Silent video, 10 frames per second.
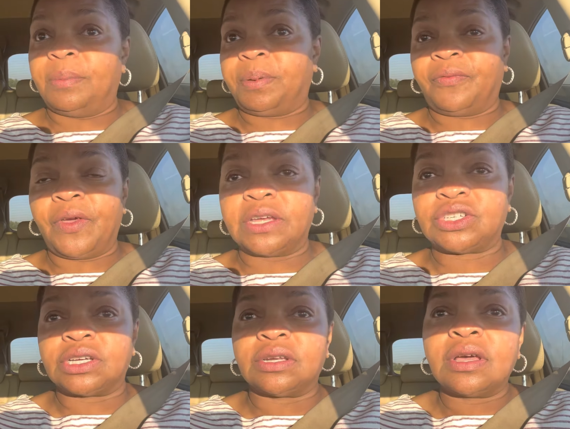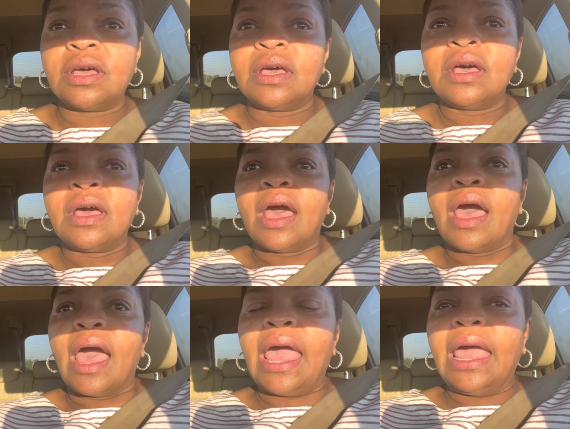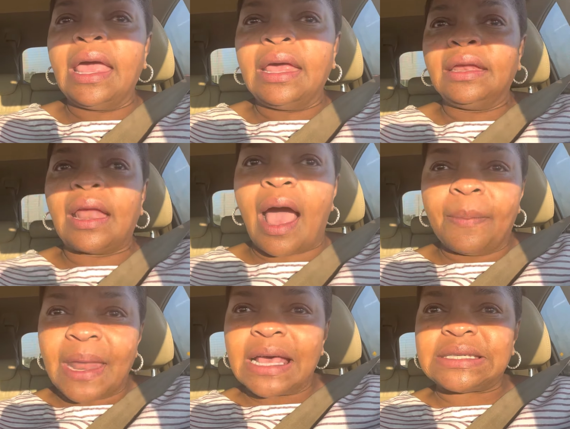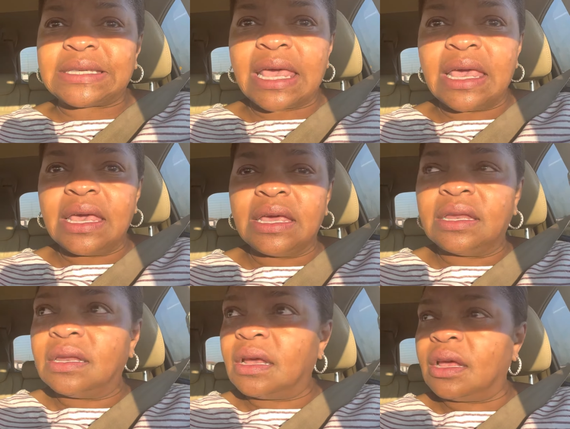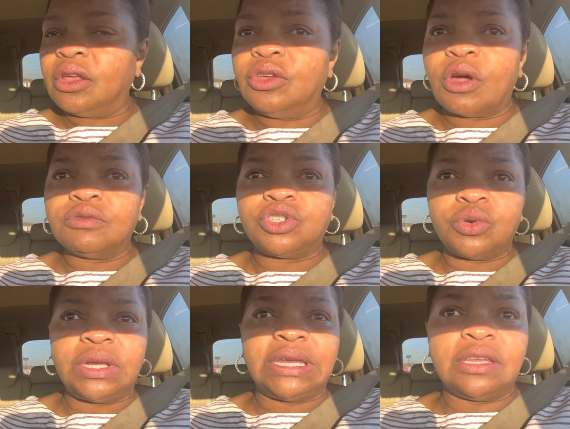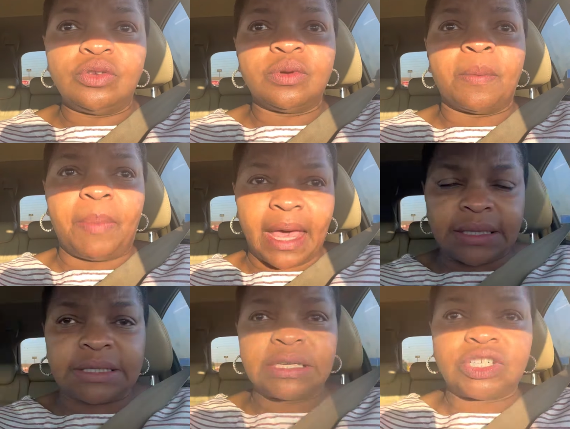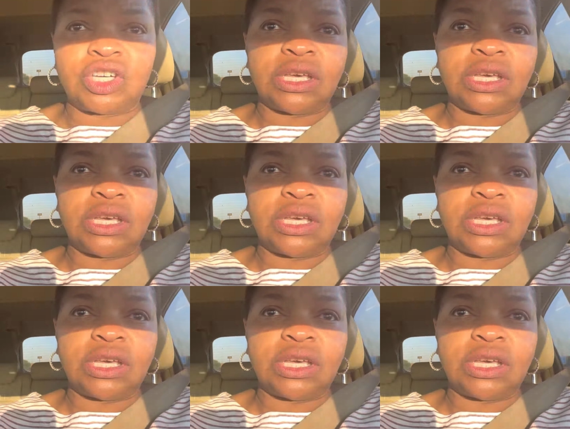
profession. And I'm not saying, you know, Judy didn't do the best that she